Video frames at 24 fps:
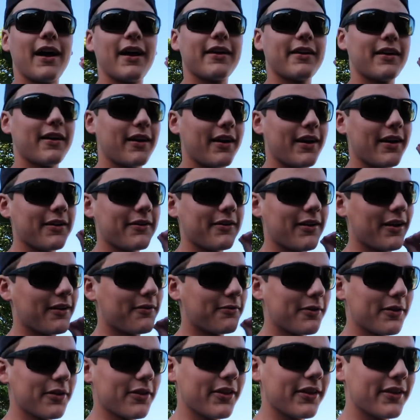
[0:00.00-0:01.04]
I, I, I
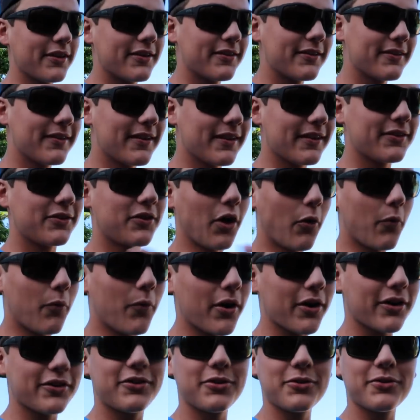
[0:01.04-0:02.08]
really don't
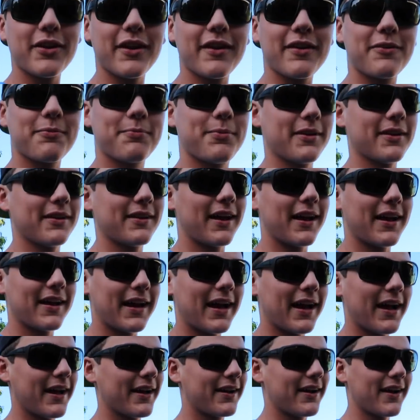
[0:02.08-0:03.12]
want to do this, but I,
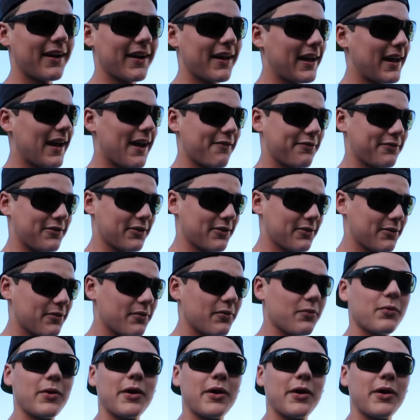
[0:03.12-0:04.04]
I kind of have to.